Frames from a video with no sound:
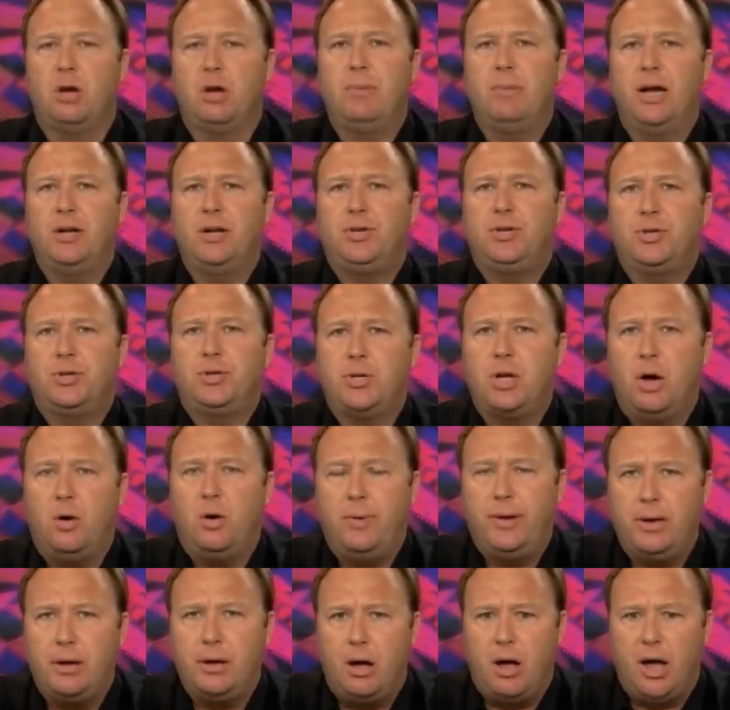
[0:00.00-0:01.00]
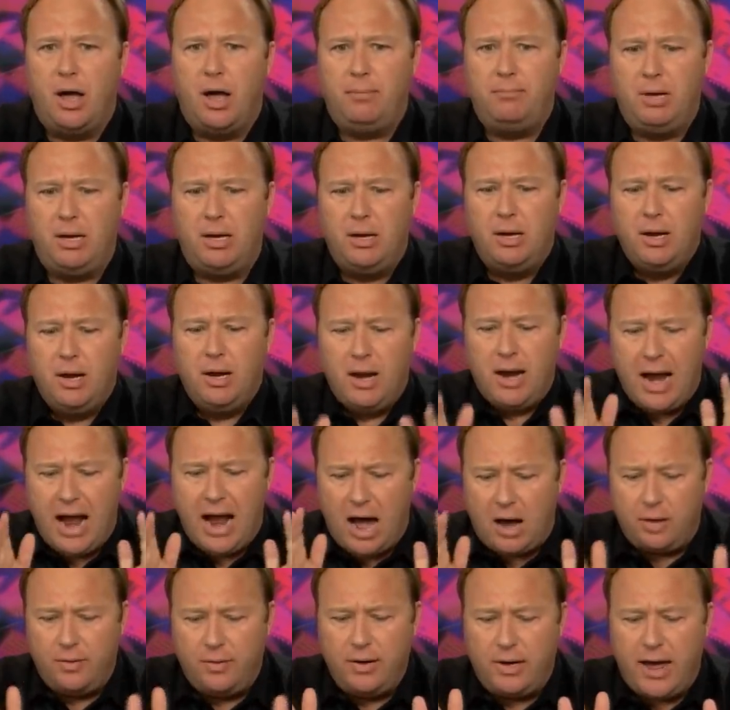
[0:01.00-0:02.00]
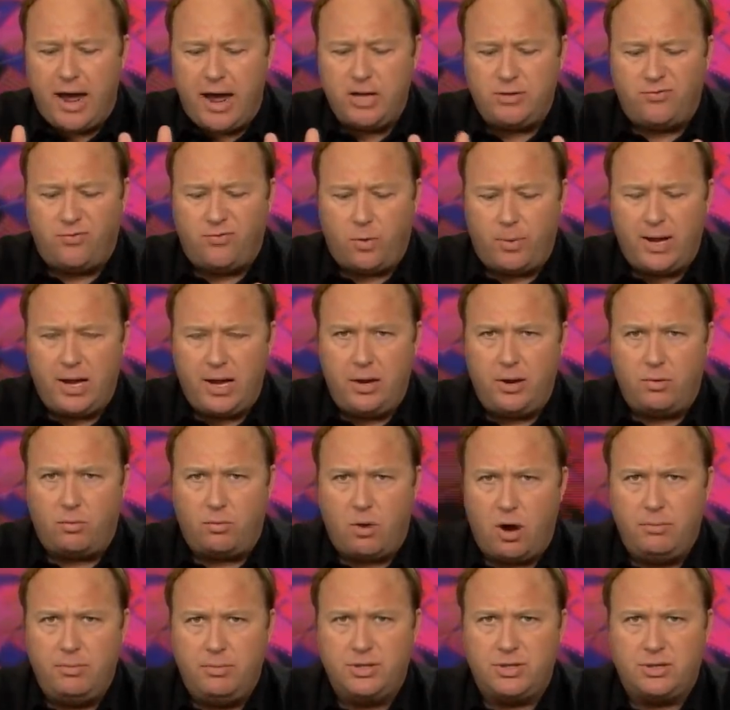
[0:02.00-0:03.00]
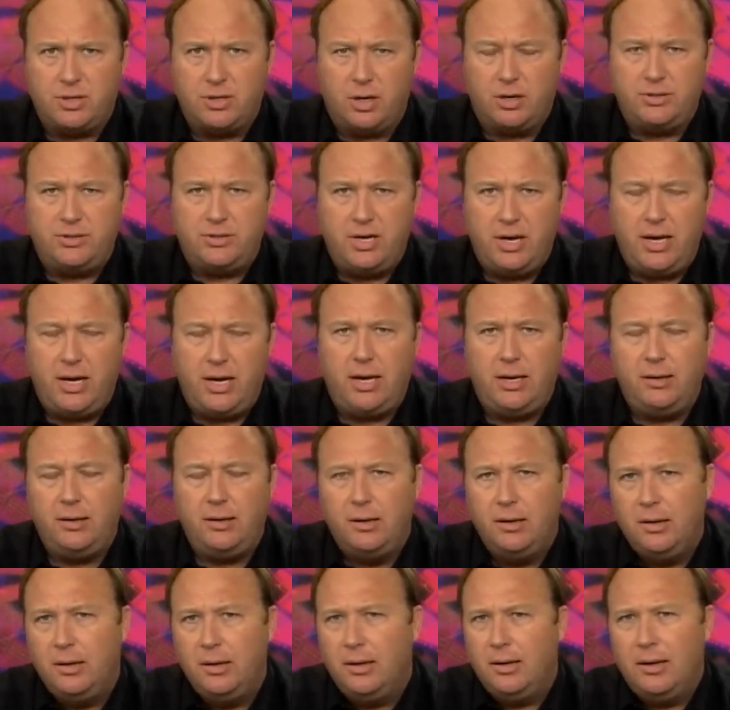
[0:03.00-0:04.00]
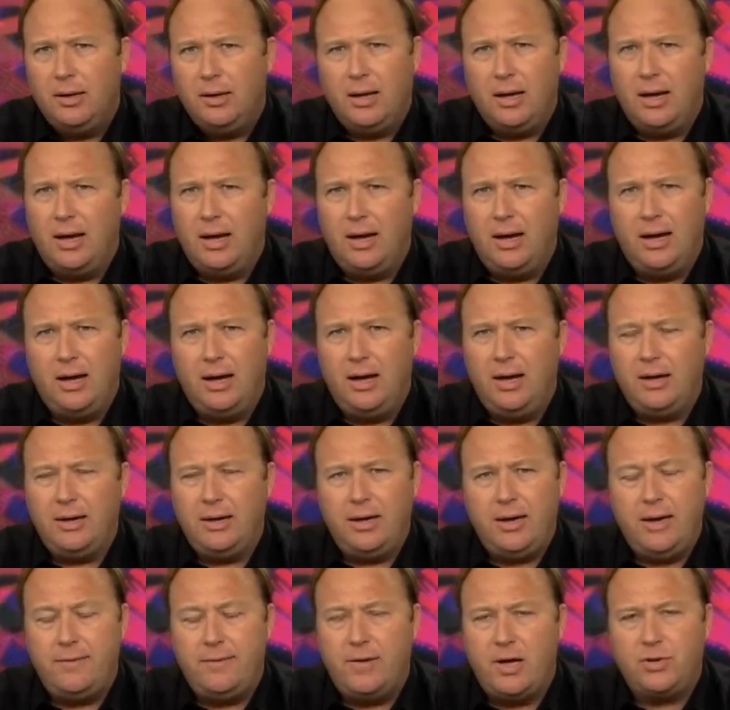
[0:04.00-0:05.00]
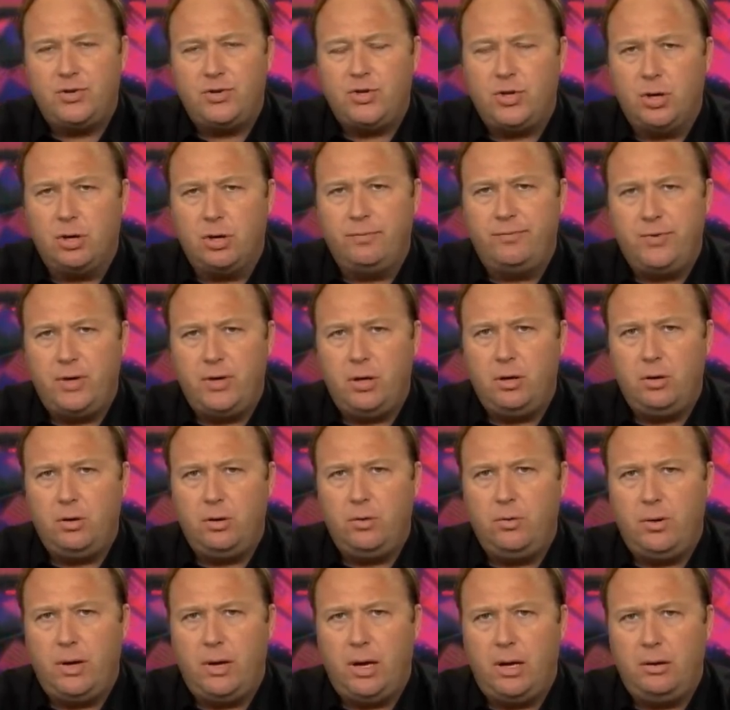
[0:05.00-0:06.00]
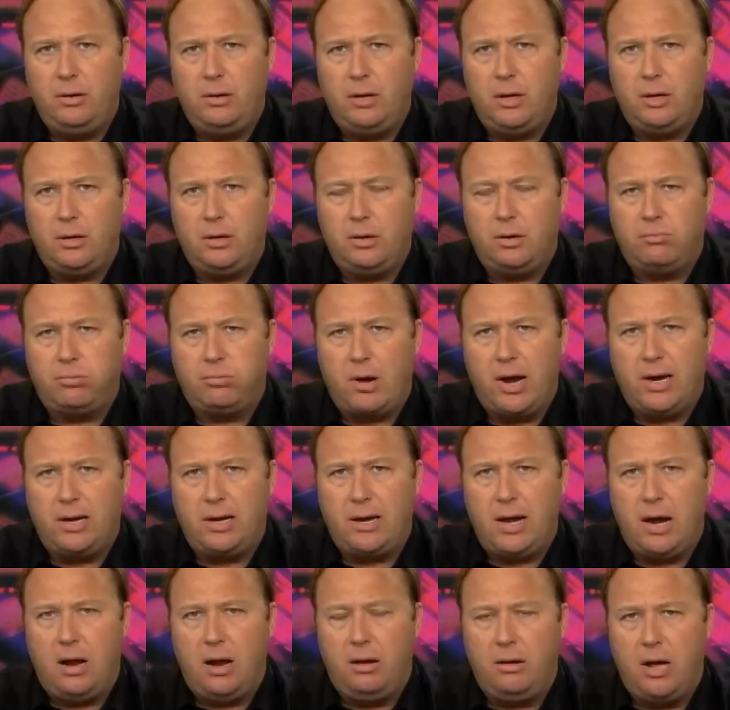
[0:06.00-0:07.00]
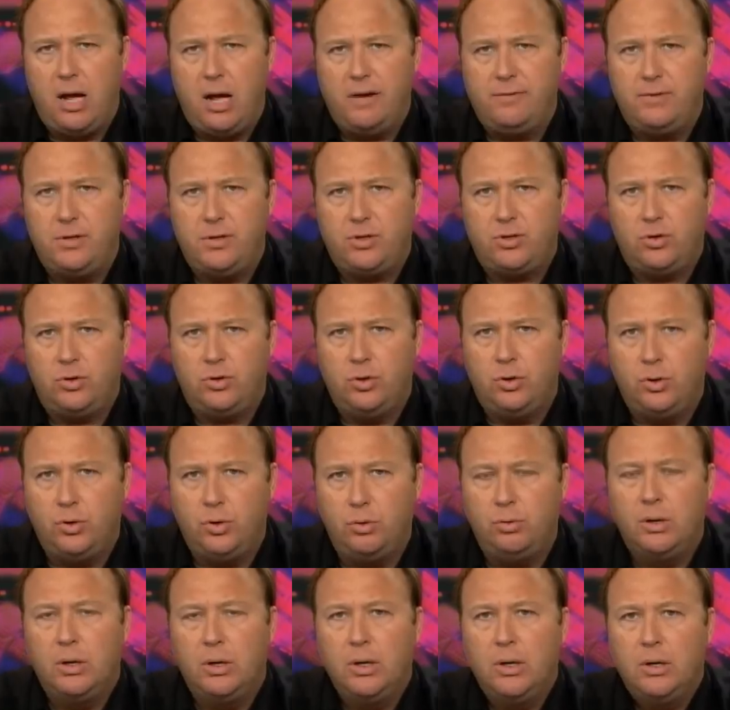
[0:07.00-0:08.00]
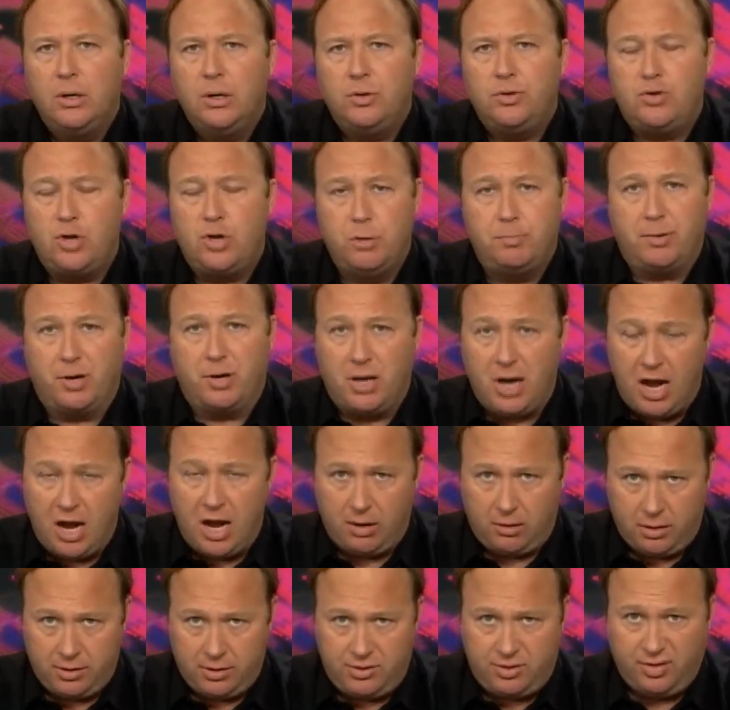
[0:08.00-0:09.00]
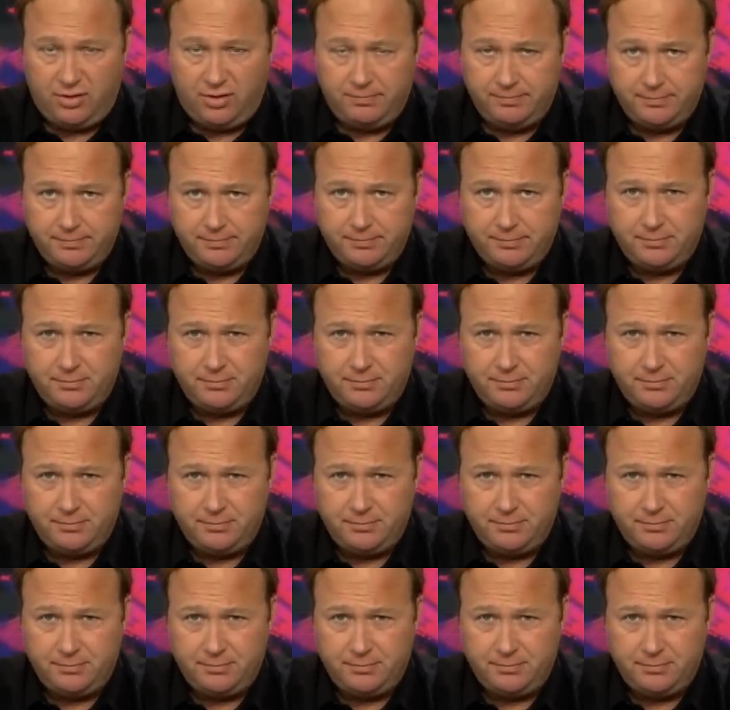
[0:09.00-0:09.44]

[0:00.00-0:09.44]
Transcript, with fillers: so much is going on, but out of the gates before we get into Romans 13, uh, give us your view and uh, your breakdown of this new super Congress.